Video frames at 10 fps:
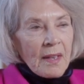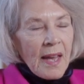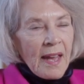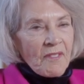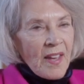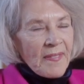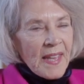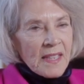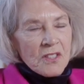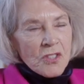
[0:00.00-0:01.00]
I find
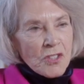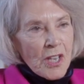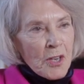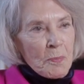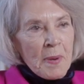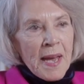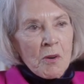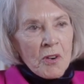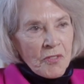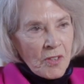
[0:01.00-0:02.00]
that so
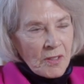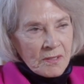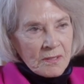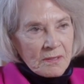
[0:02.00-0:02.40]
powerful,